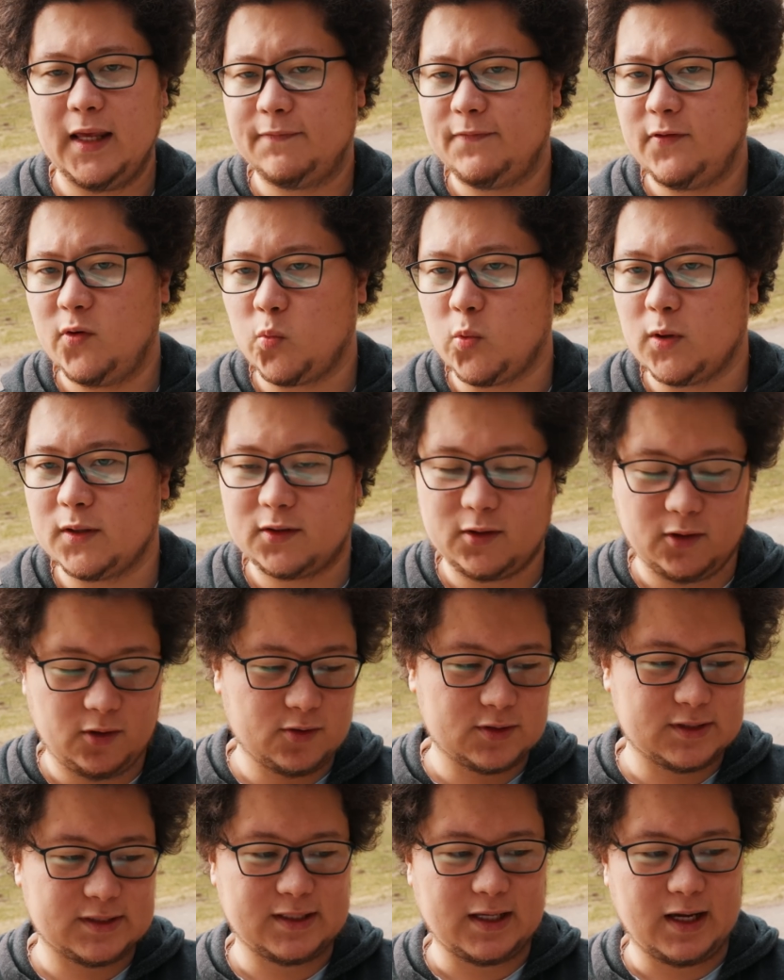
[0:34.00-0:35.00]
If you want to
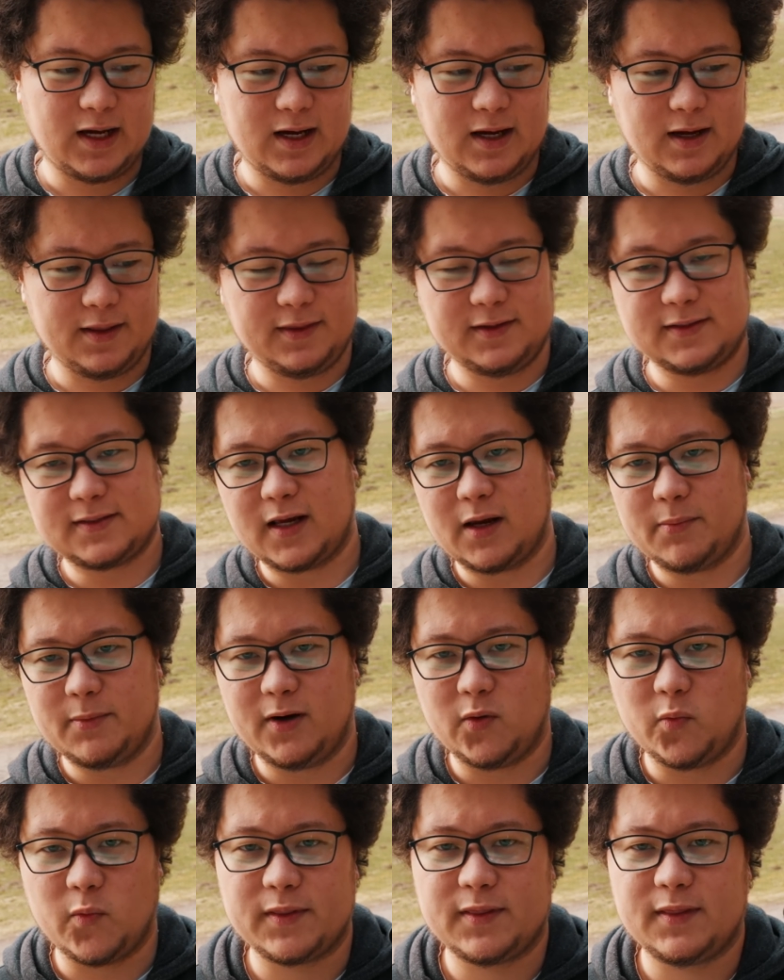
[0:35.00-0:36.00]
use this
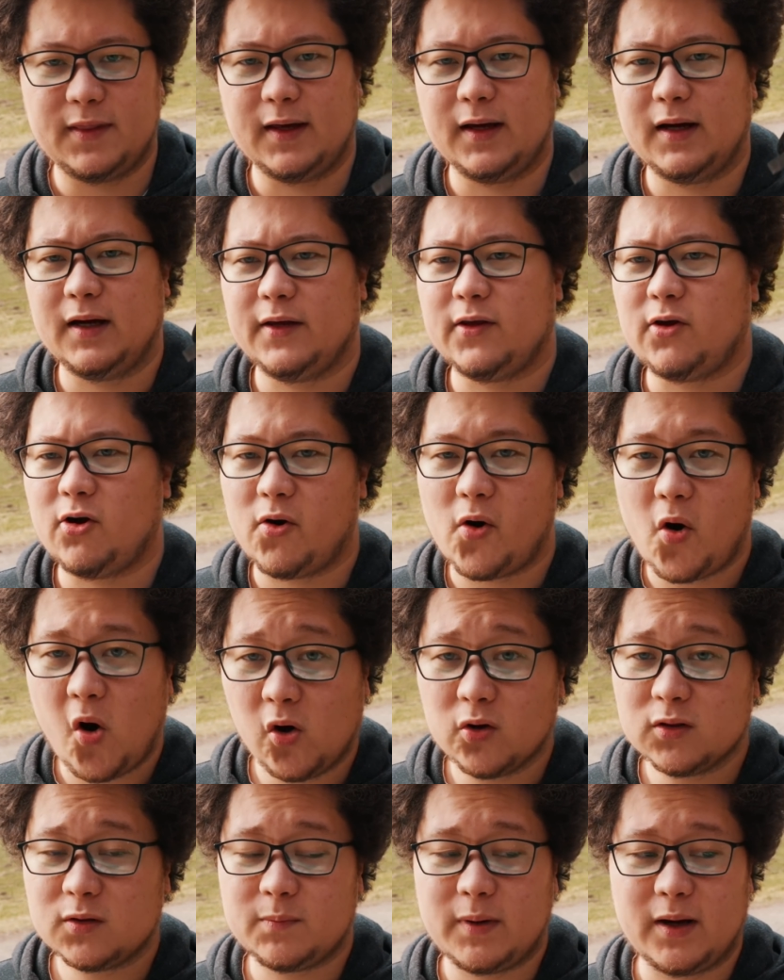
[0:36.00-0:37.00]
camera with your
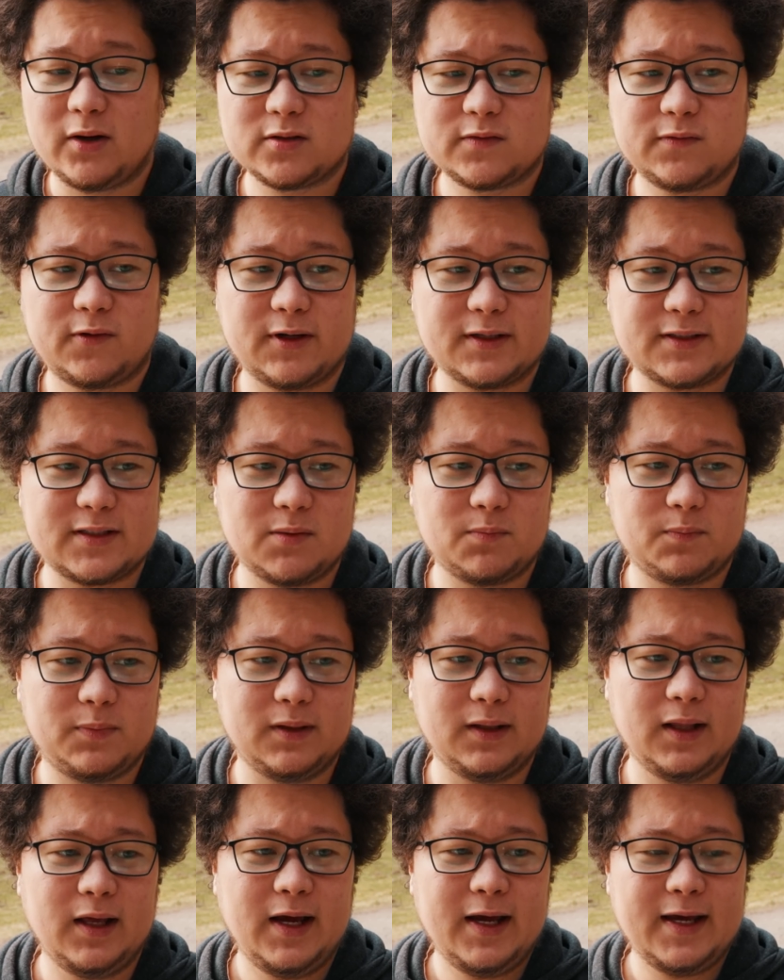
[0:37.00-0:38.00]
old mounts, for
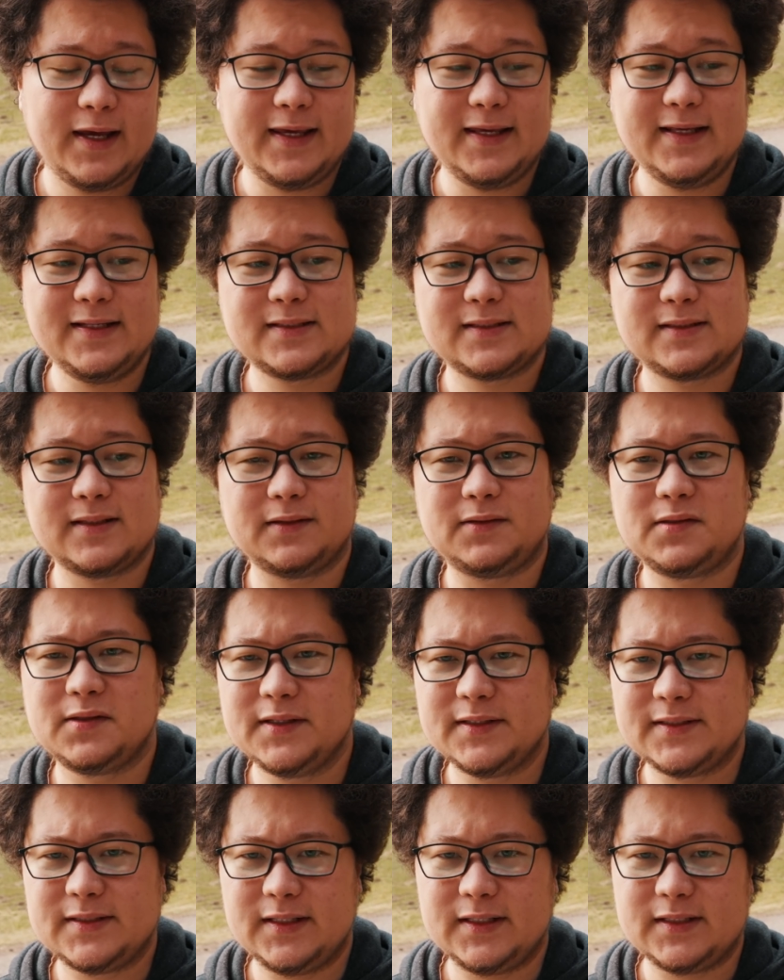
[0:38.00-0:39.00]
example,
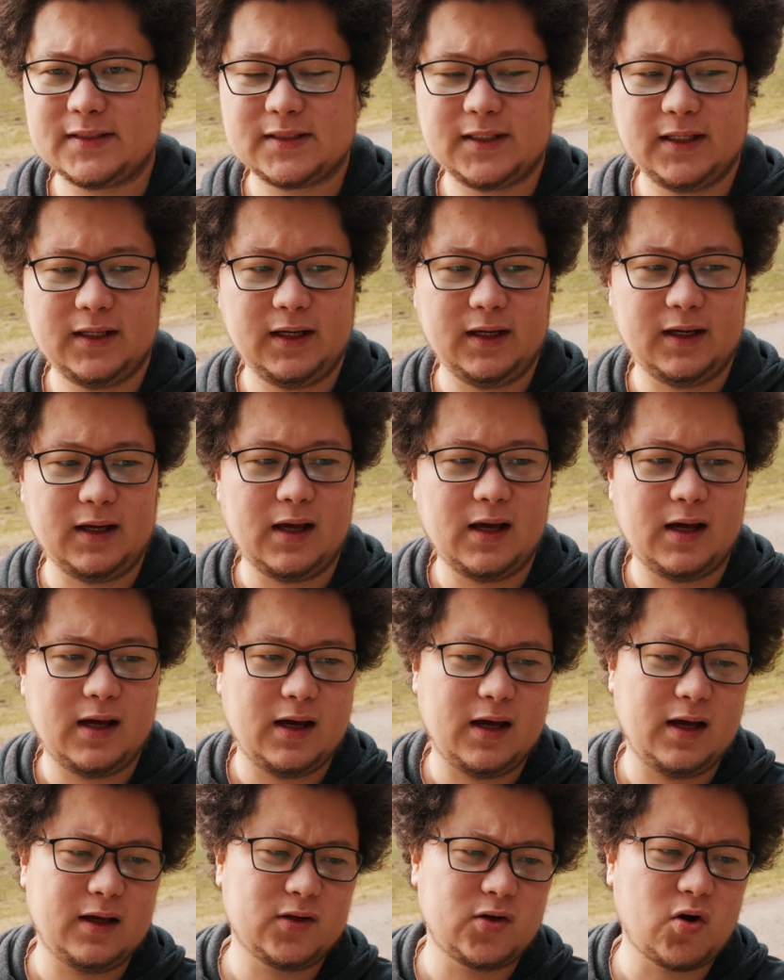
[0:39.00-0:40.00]

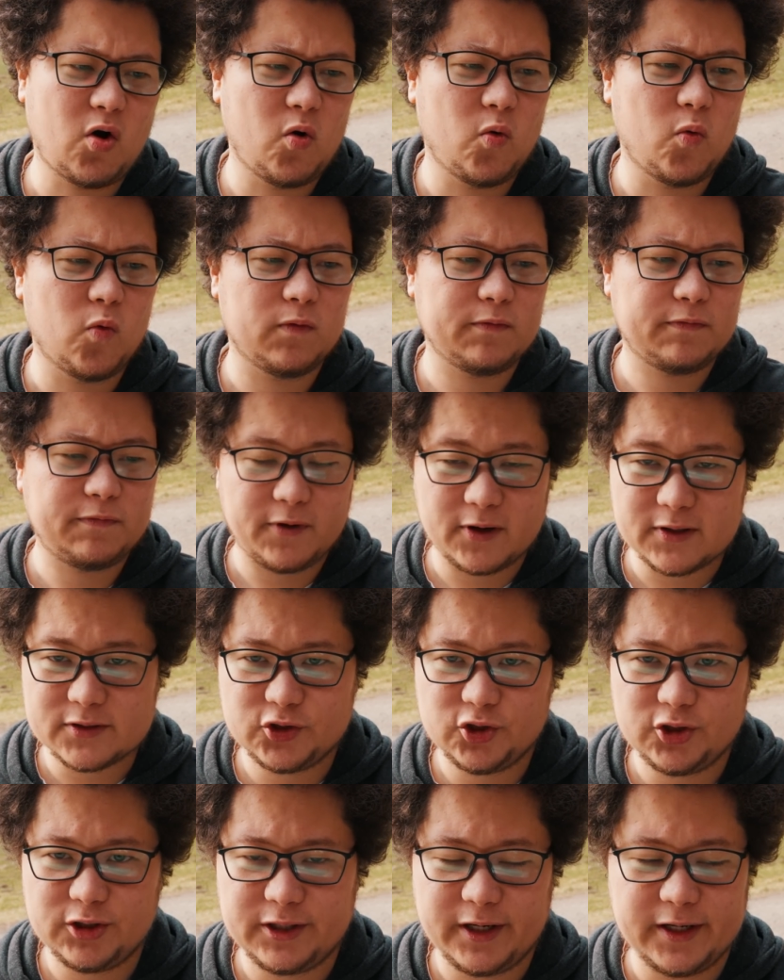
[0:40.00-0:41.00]
Insta360 Go first
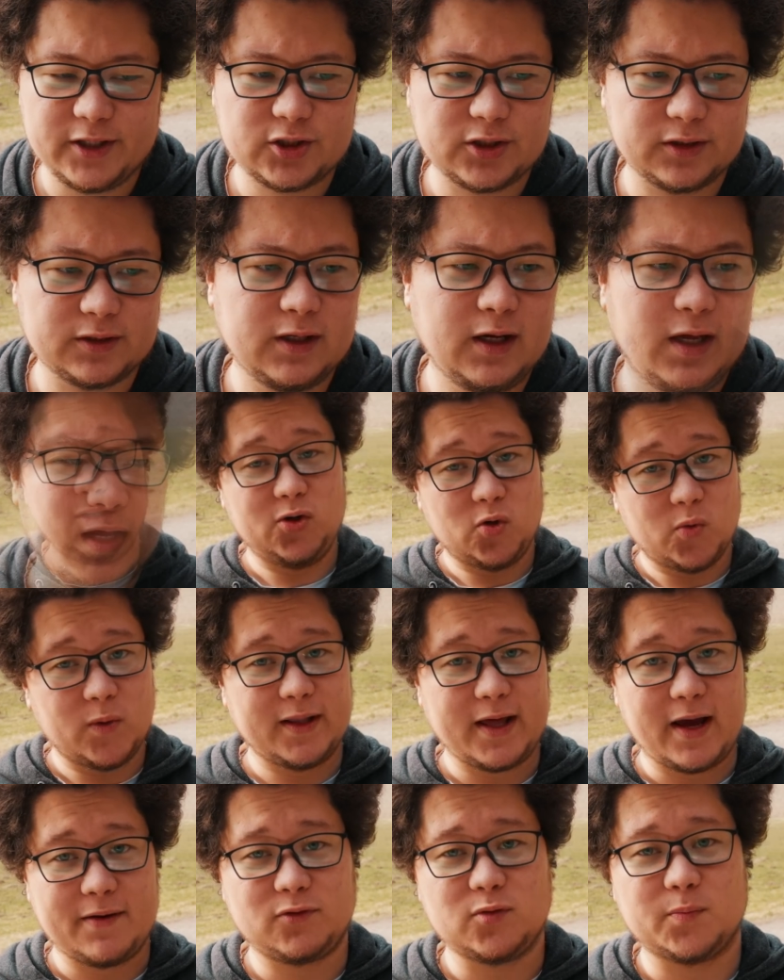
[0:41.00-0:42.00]
generation, you
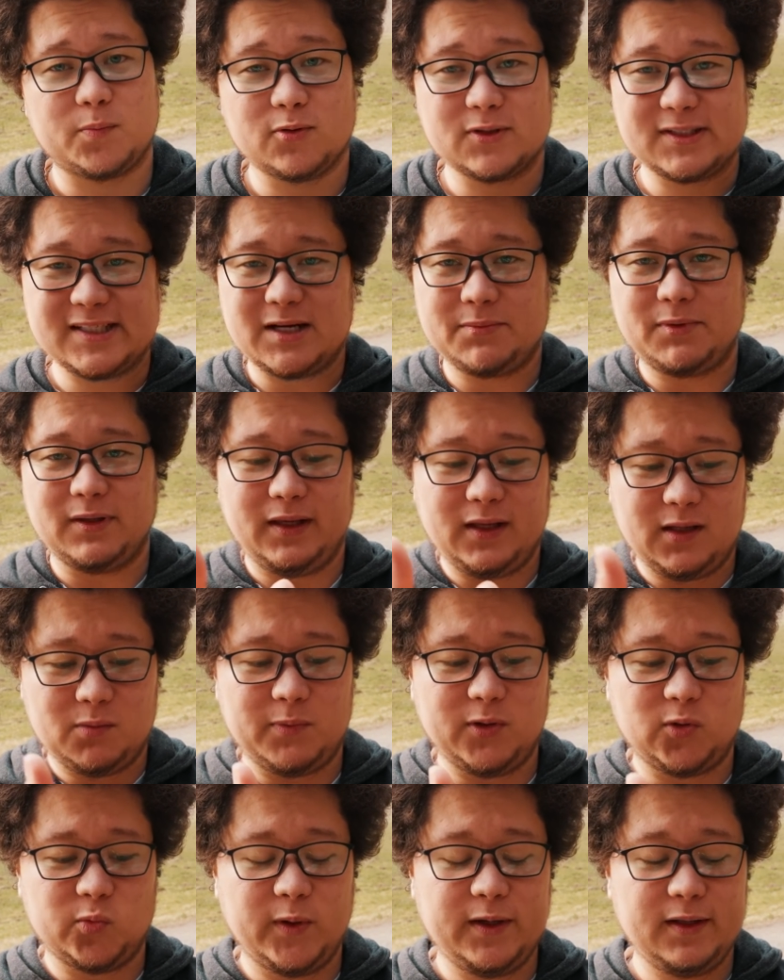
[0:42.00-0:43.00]
will have to put something in
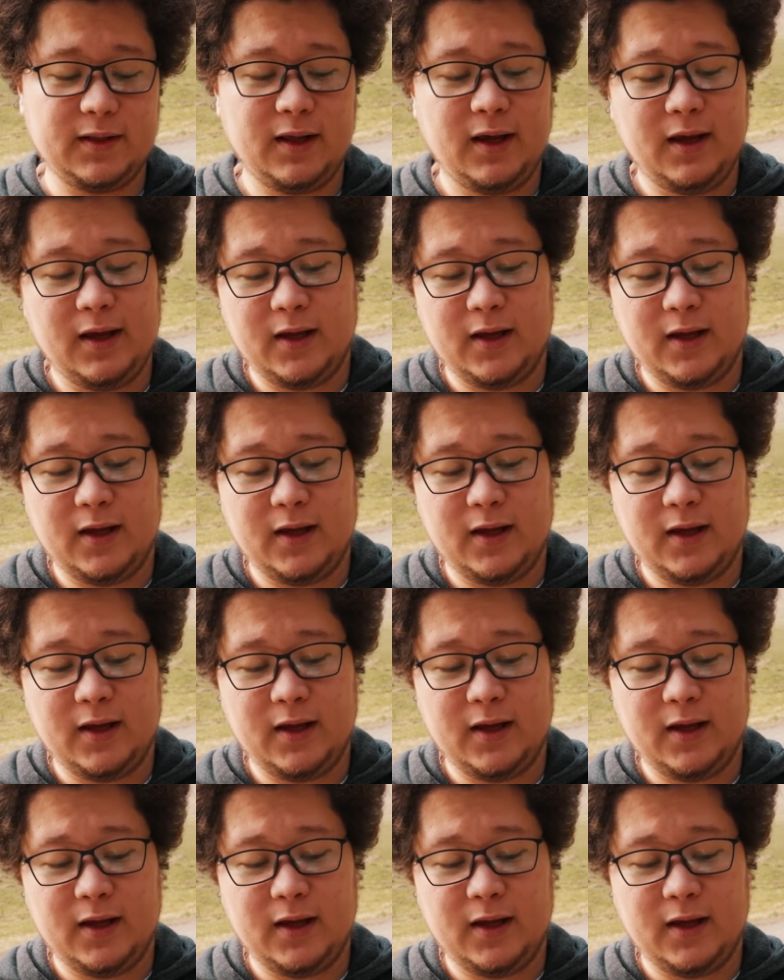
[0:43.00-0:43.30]
between